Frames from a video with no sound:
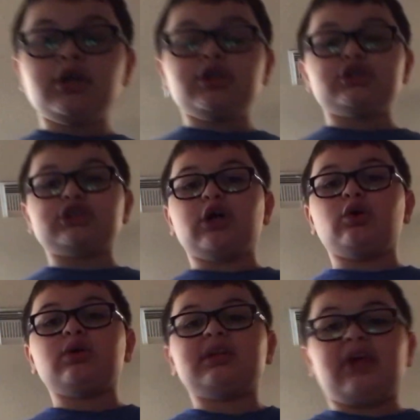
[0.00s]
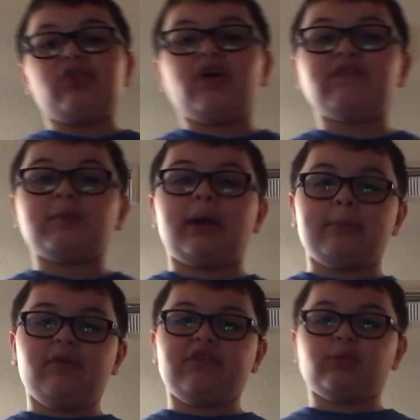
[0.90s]
So, that's all for my
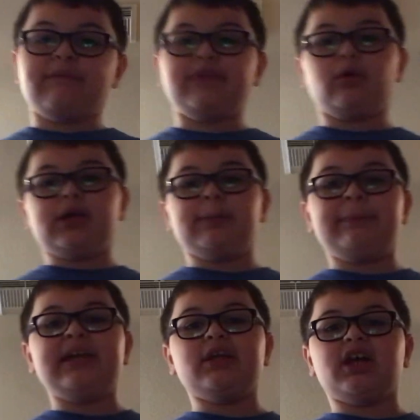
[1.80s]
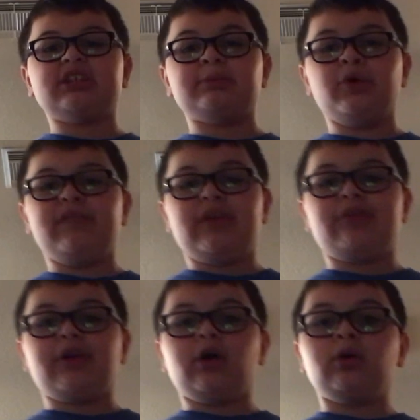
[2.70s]
movie review on the Peanuts movie.
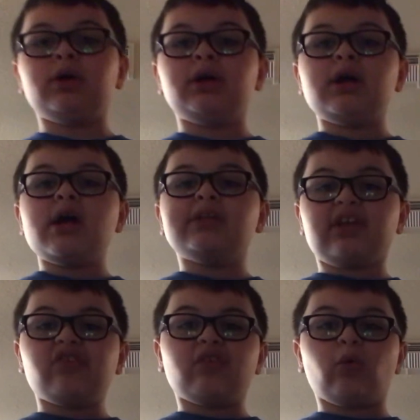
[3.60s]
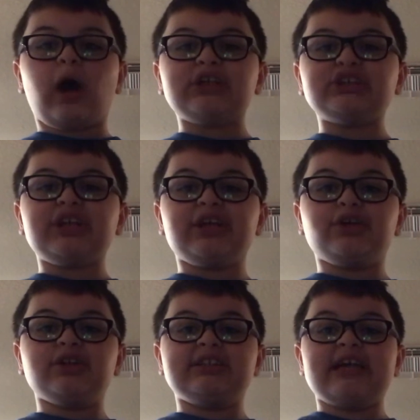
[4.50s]
So, thanks for watching and
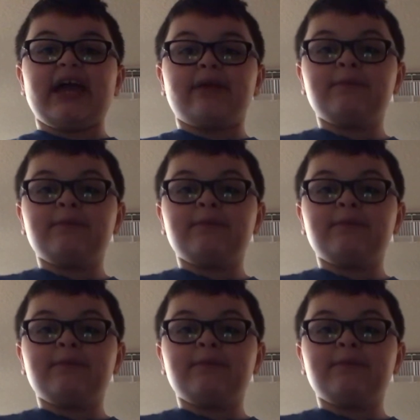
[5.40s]
good day.